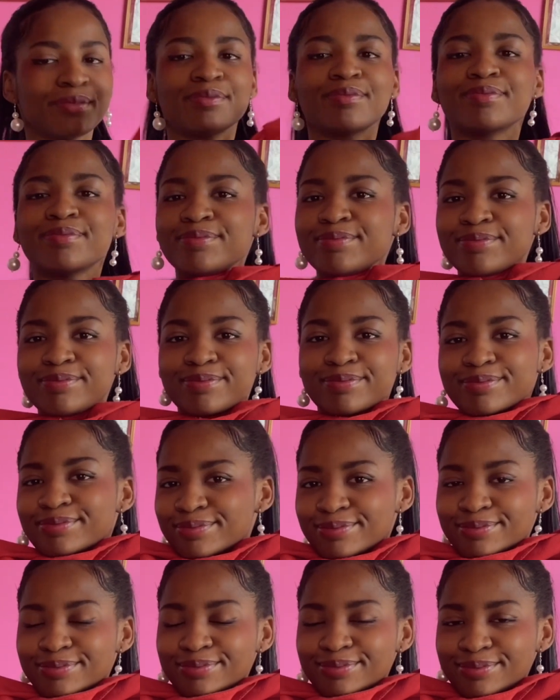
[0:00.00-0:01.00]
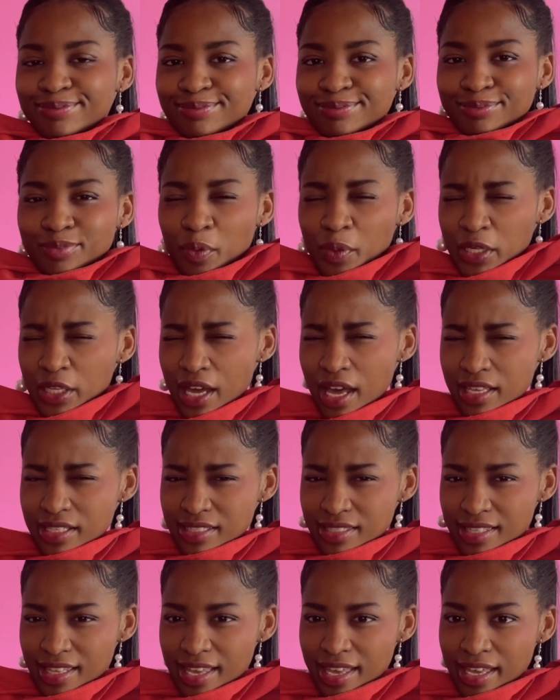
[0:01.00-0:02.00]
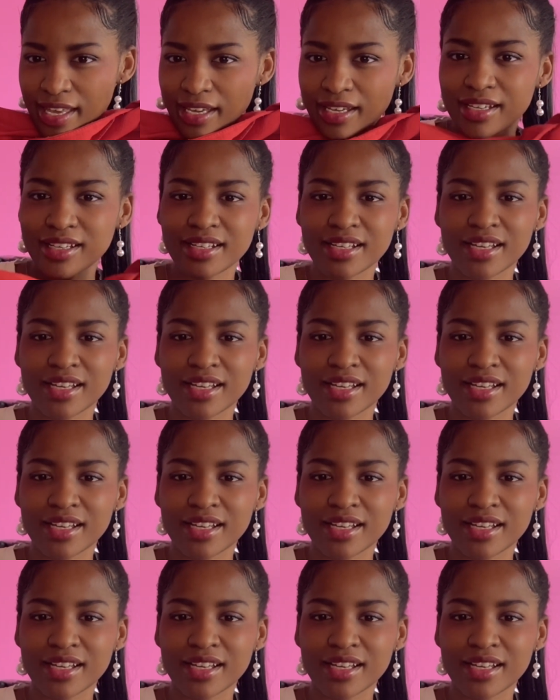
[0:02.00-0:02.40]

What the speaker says: what do you guys think?